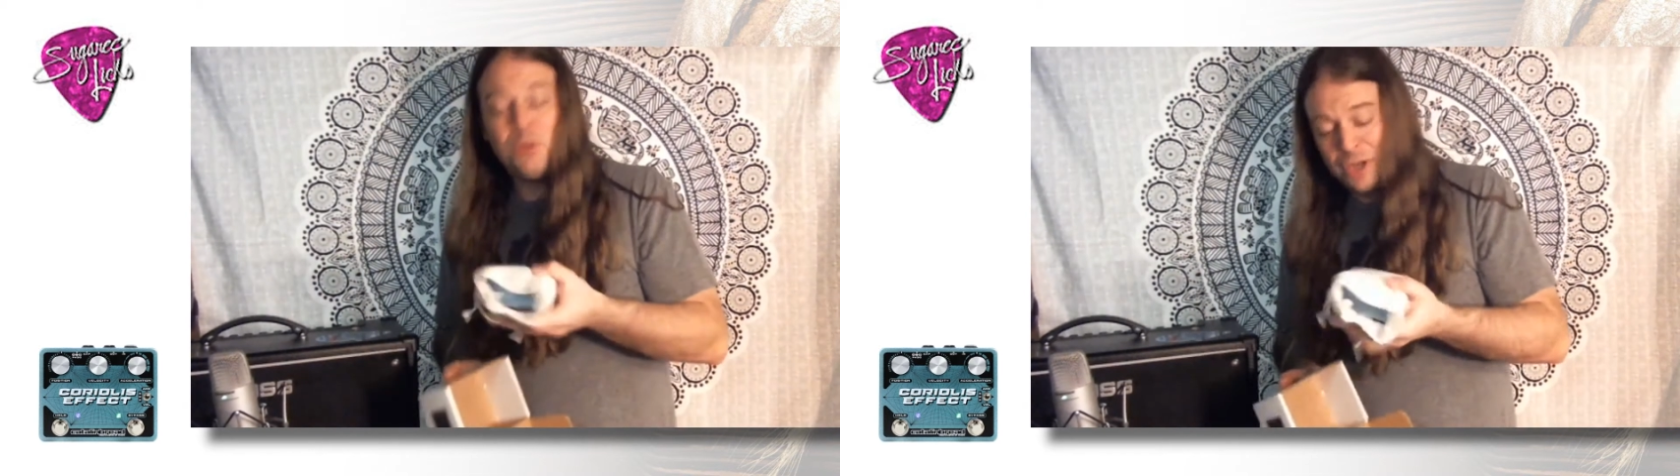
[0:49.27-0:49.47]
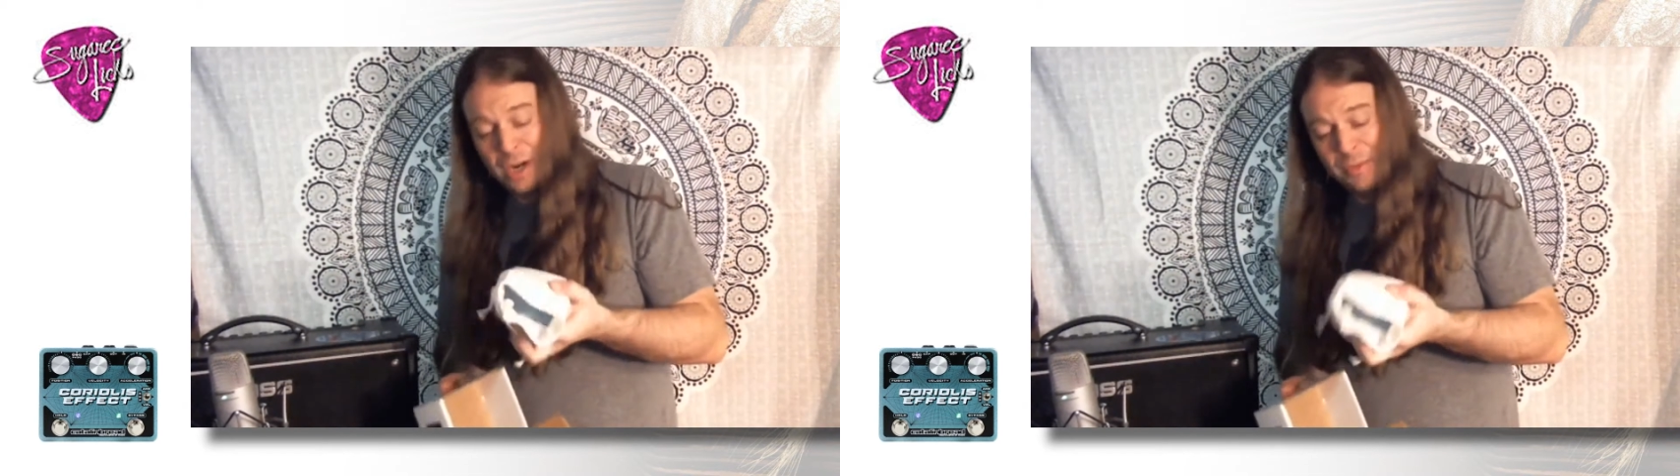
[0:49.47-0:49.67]

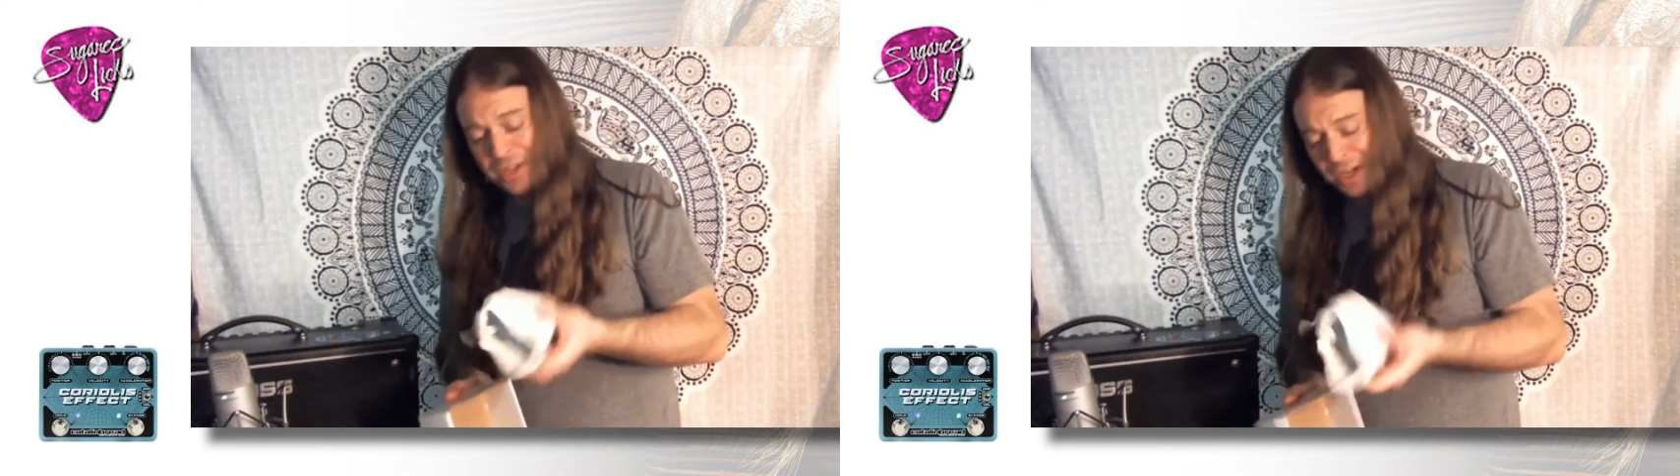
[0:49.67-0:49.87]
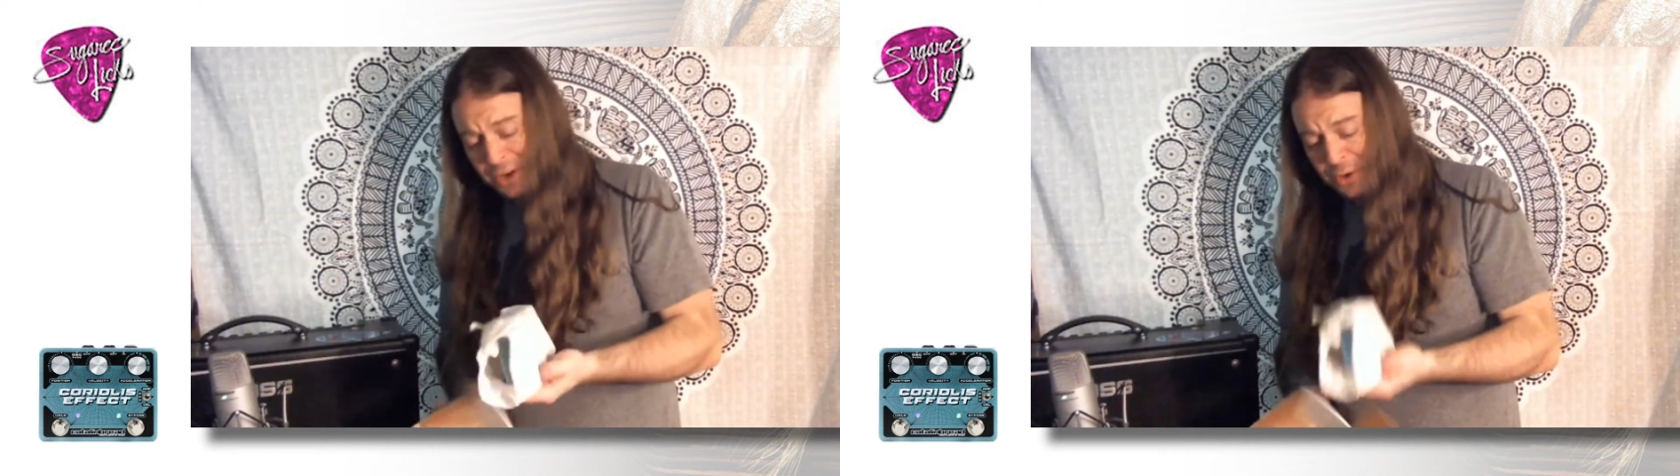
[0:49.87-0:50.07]
comes in a
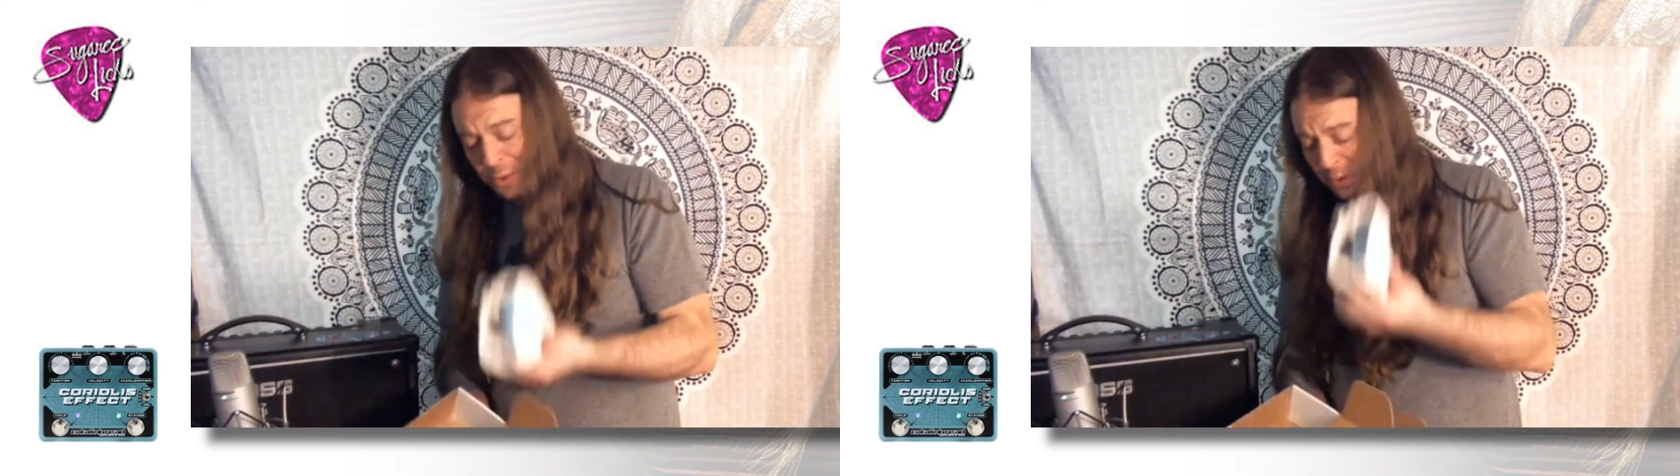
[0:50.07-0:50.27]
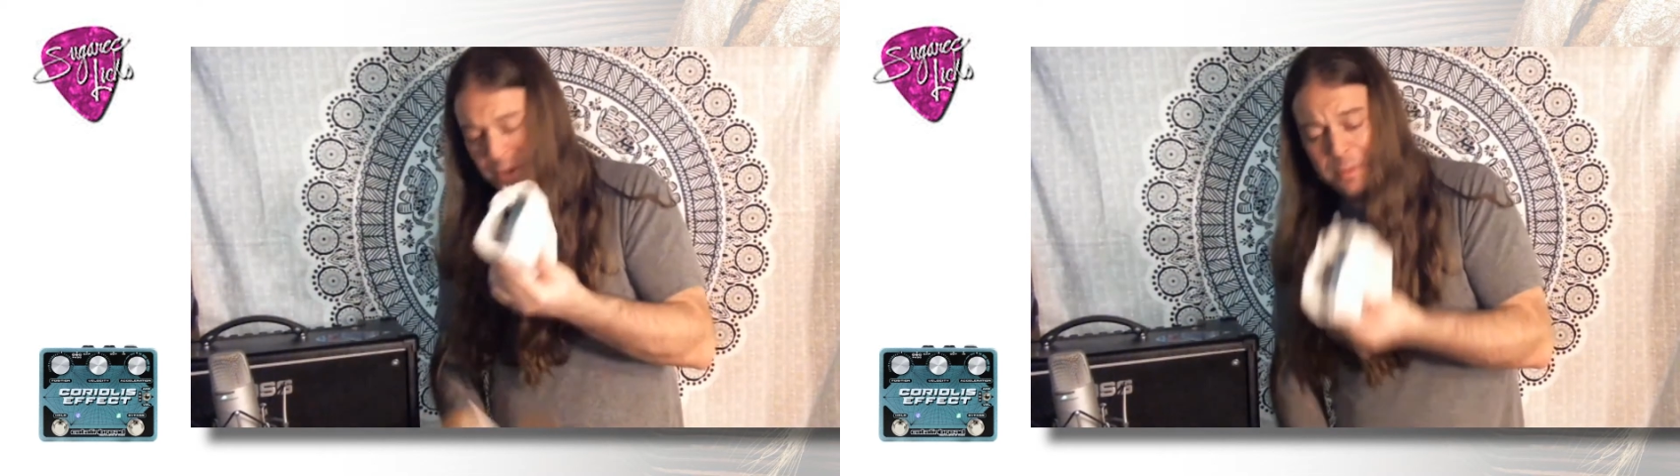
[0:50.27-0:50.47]
cool
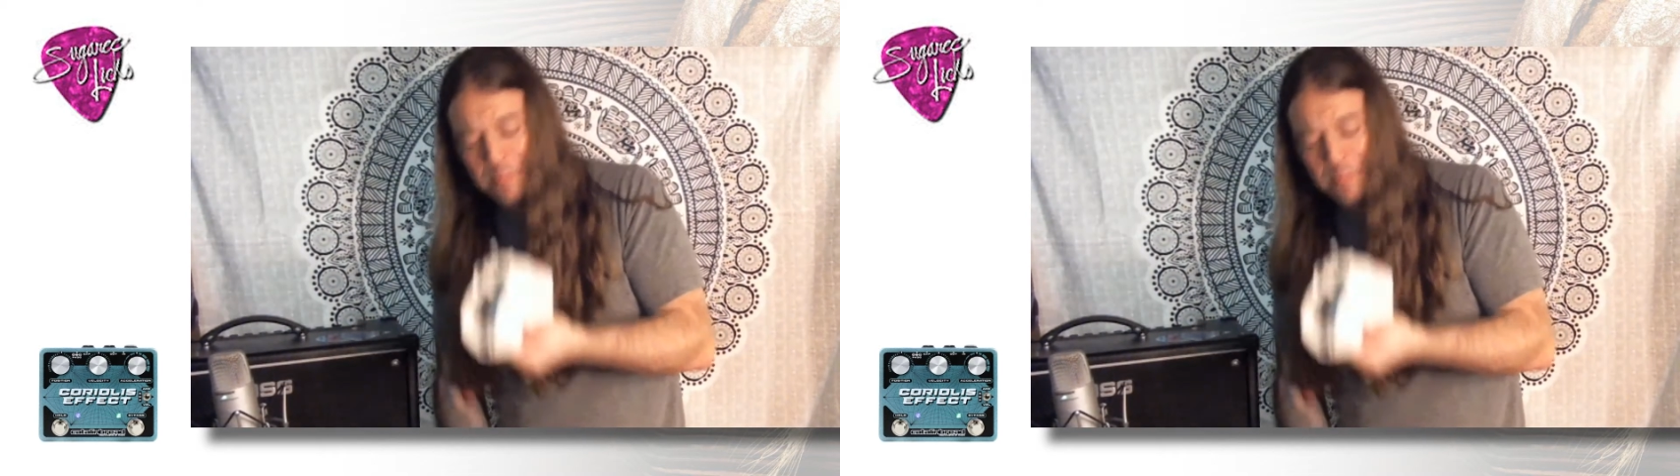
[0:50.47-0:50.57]
little